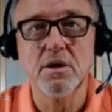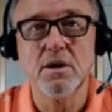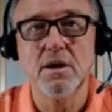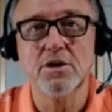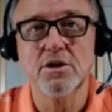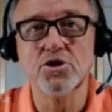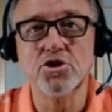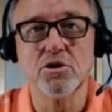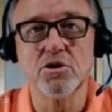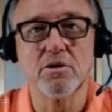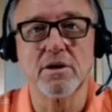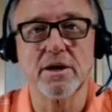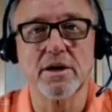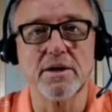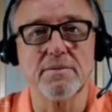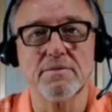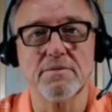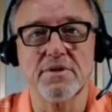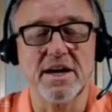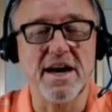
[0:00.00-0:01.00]
generally
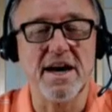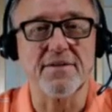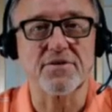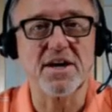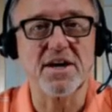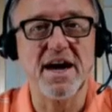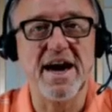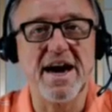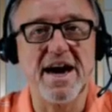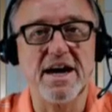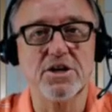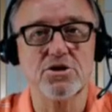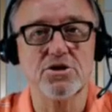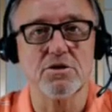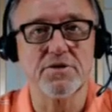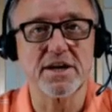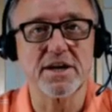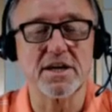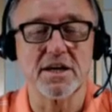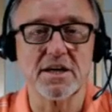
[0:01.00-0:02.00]
they have cash, or
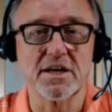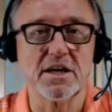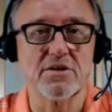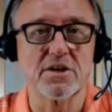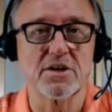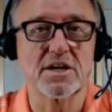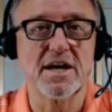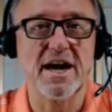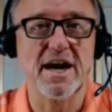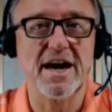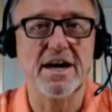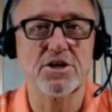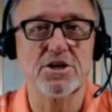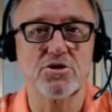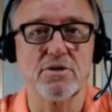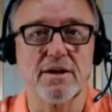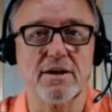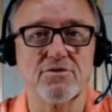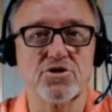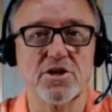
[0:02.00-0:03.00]
they can get the cash,
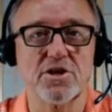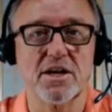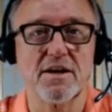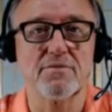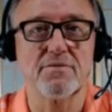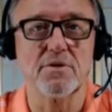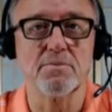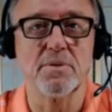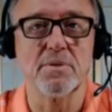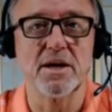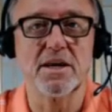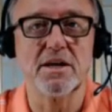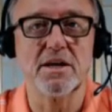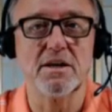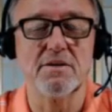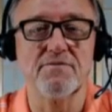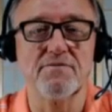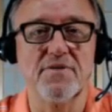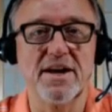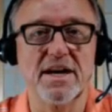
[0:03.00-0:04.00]
or I've set up the money in
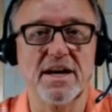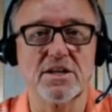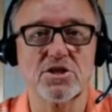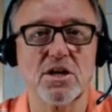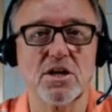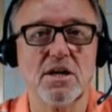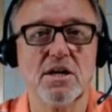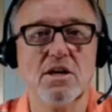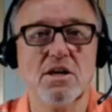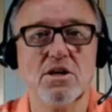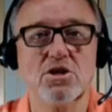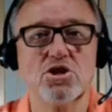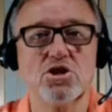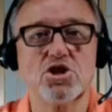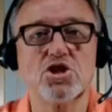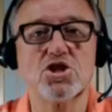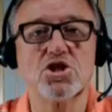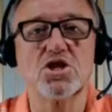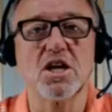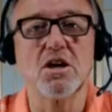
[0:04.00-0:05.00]
advance.
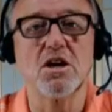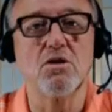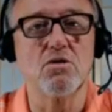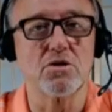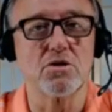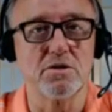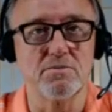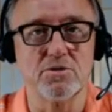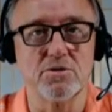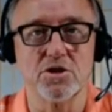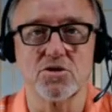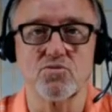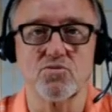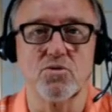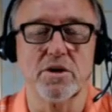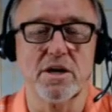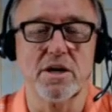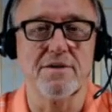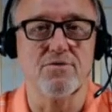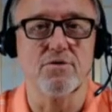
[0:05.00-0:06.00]
Seldom does
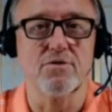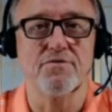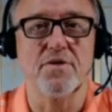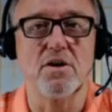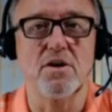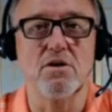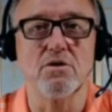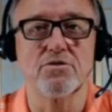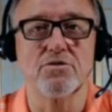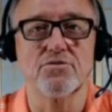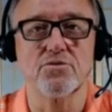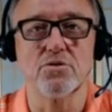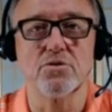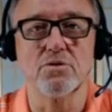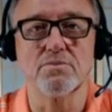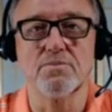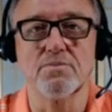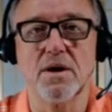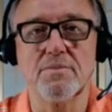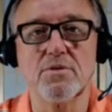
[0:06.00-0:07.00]
one ever fall through,
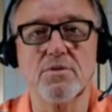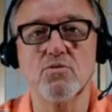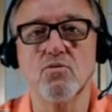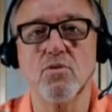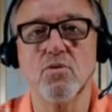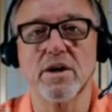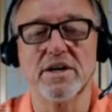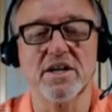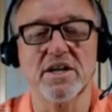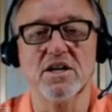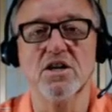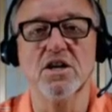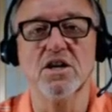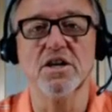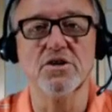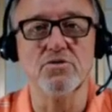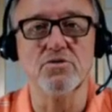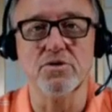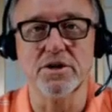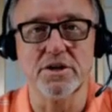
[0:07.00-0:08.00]
probably 1 in
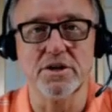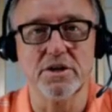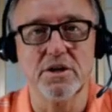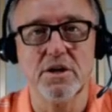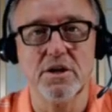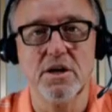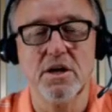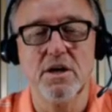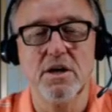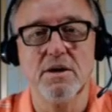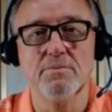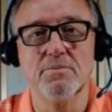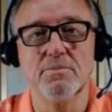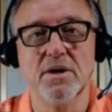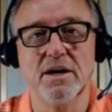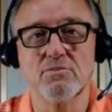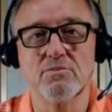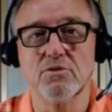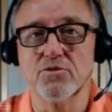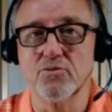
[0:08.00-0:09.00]
100.
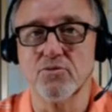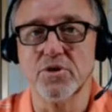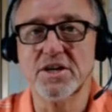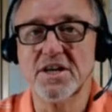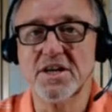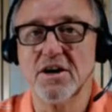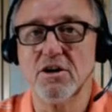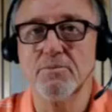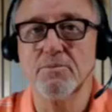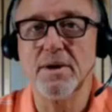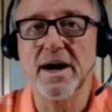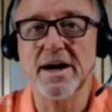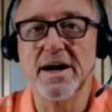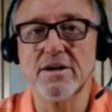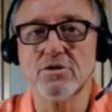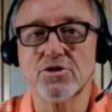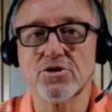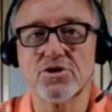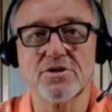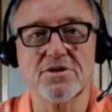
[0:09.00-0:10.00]
But with retail
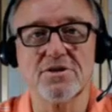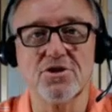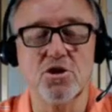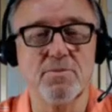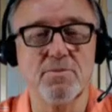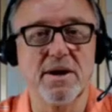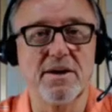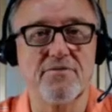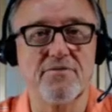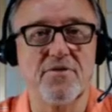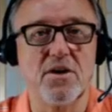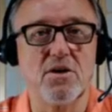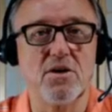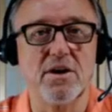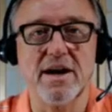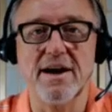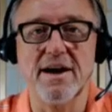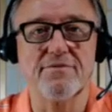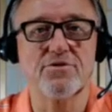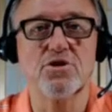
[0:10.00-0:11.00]
buyers, you may
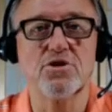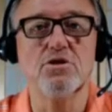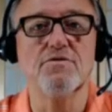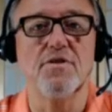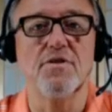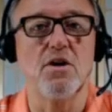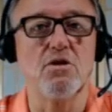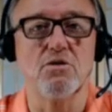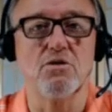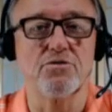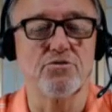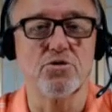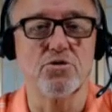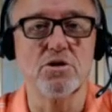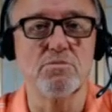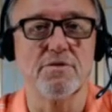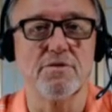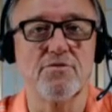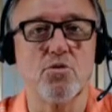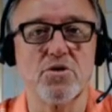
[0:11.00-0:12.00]
have two fall through
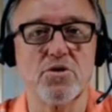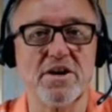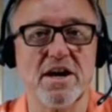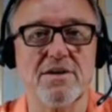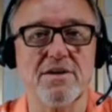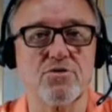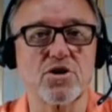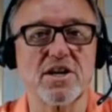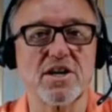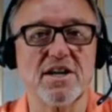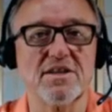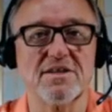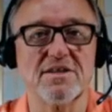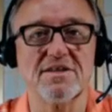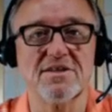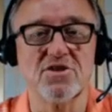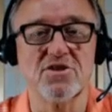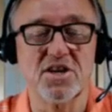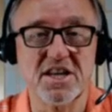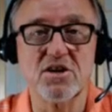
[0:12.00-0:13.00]
before you ever get
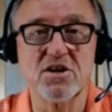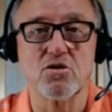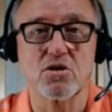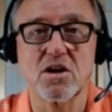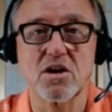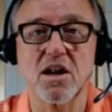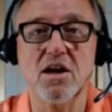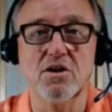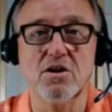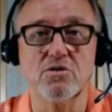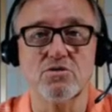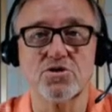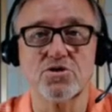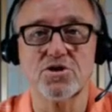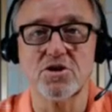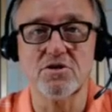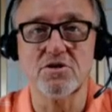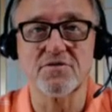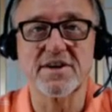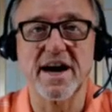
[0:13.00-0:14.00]
the deal closed. So
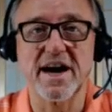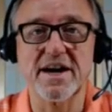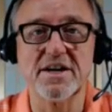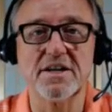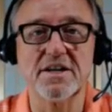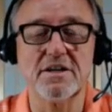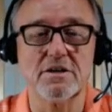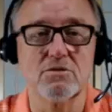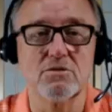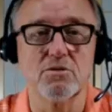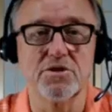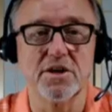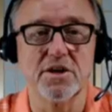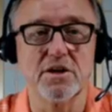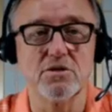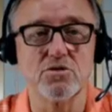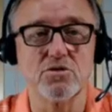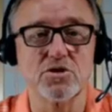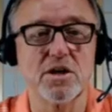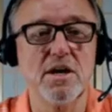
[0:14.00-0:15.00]
you've got to deal with
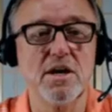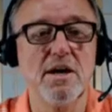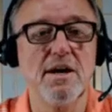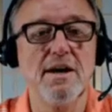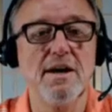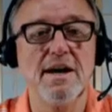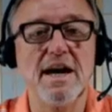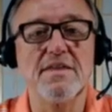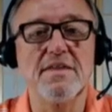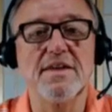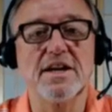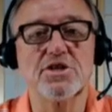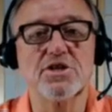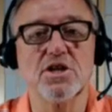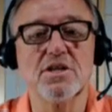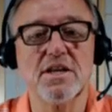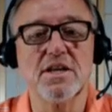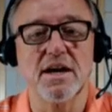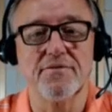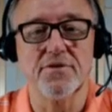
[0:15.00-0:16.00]
those, and that's a
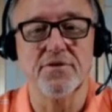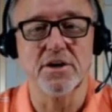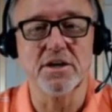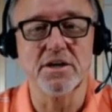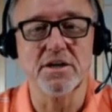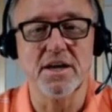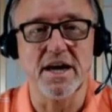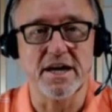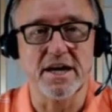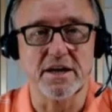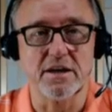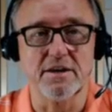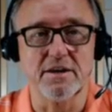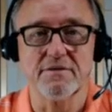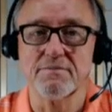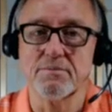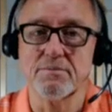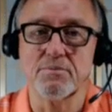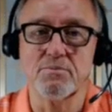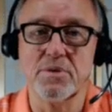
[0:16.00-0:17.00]
definite negative.
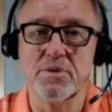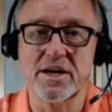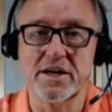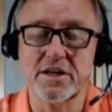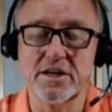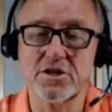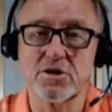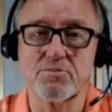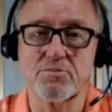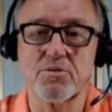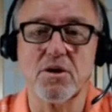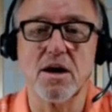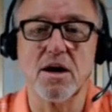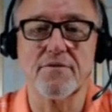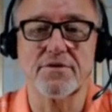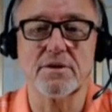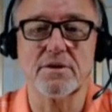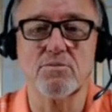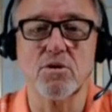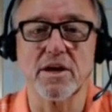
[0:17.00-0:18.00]
But it is a
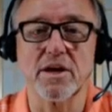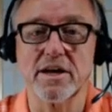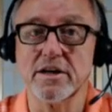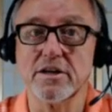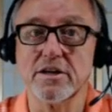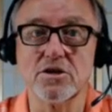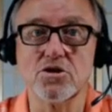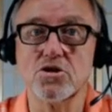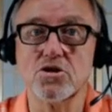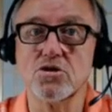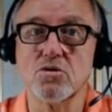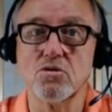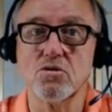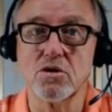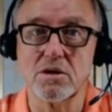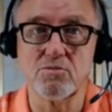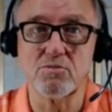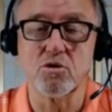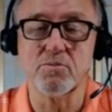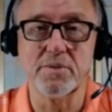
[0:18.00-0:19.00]
profitable and an
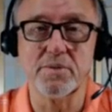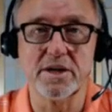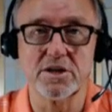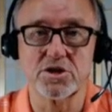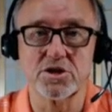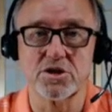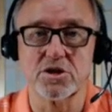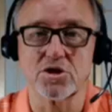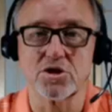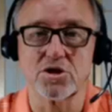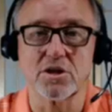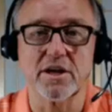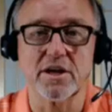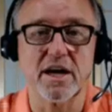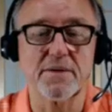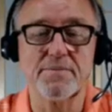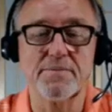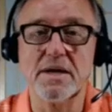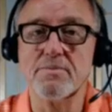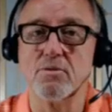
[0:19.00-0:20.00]
enjoyable business. A lot
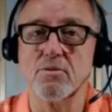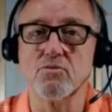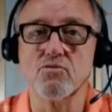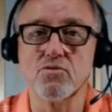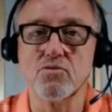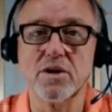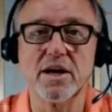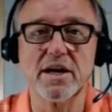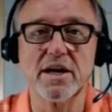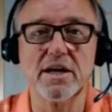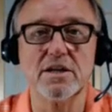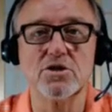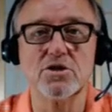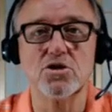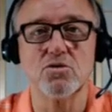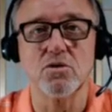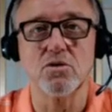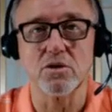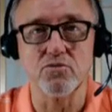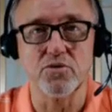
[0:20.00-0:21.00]
of people really
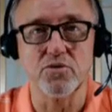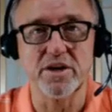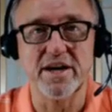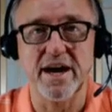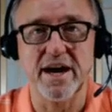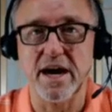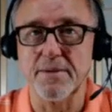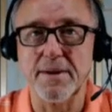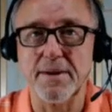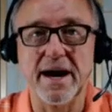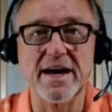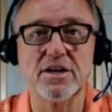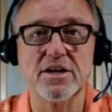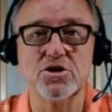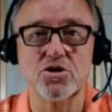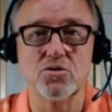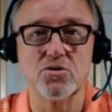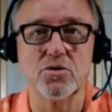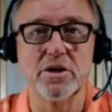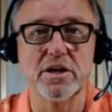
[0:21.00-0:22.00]
enjoy rehab. I
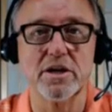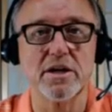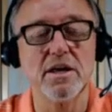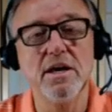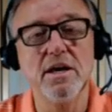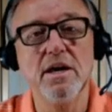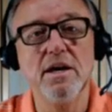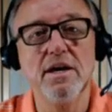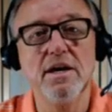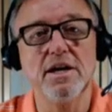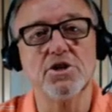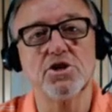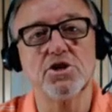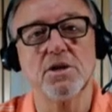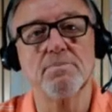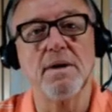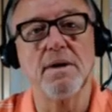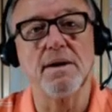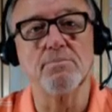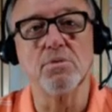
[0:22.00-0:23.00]
enjoy it. It's
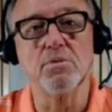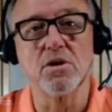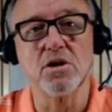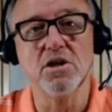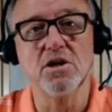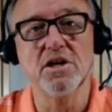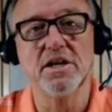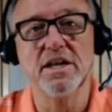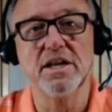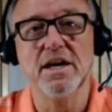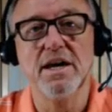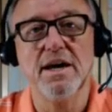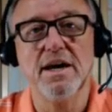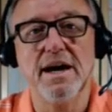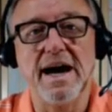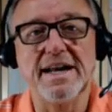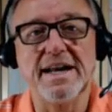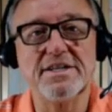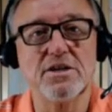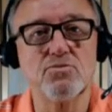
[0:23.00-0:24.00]
in my blood.
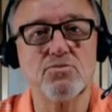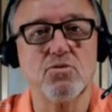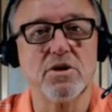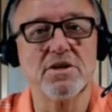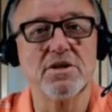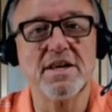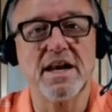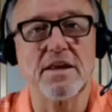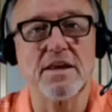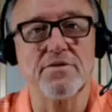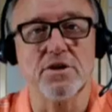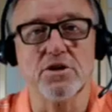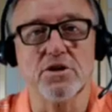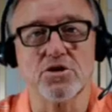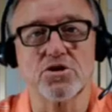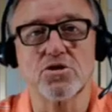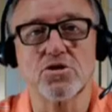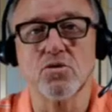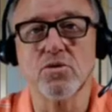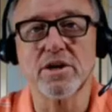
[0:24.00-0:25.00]
I did one down in the
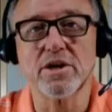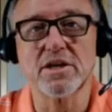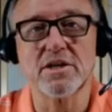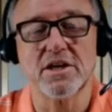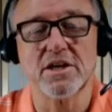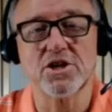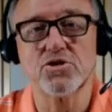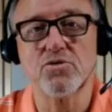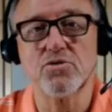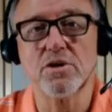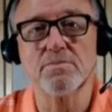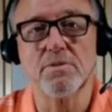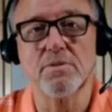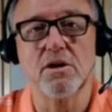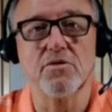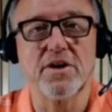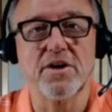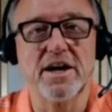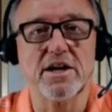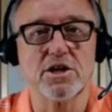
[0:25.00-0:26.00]
historic district,
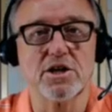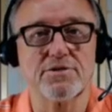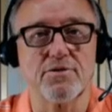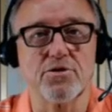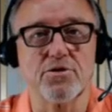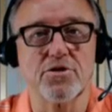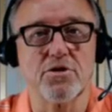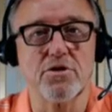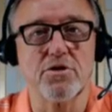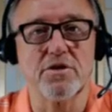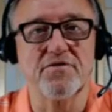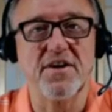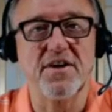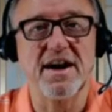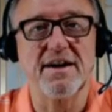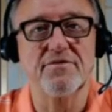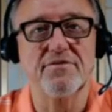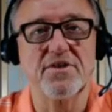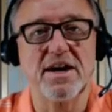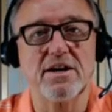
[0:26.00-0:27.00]
bought the house for
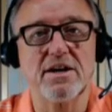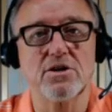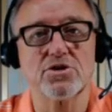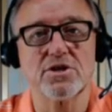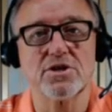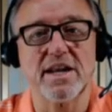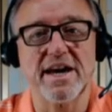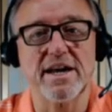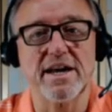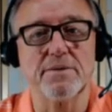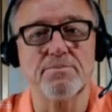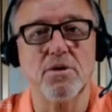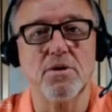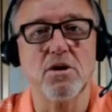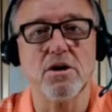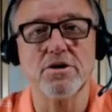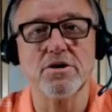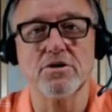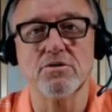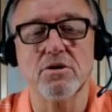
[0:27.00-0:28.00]
$35,000. I had a
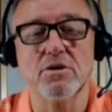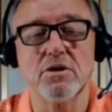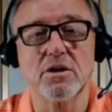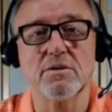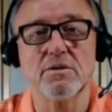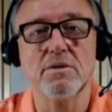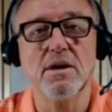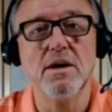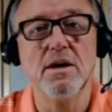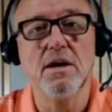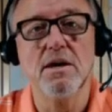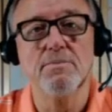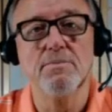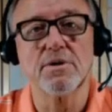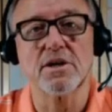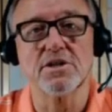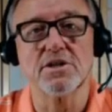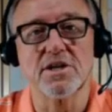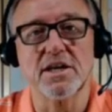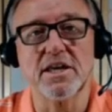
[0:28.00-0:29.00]
partner on it
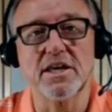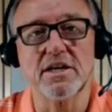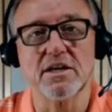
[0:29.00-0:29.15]
because I needed